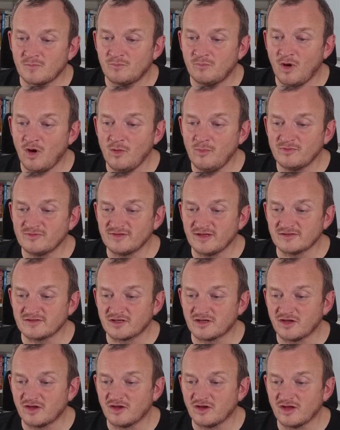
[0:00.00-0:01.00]
Bob, sounds
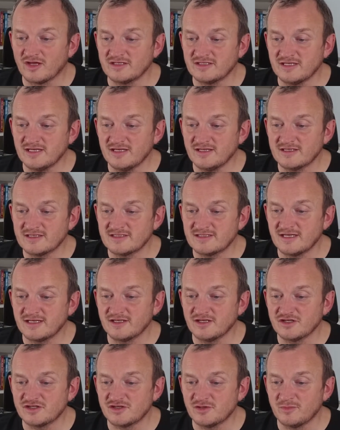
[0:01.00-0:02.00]
like a good idea. The
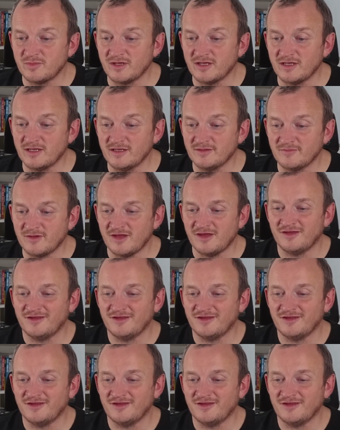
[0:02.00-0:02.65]
signet should be in it.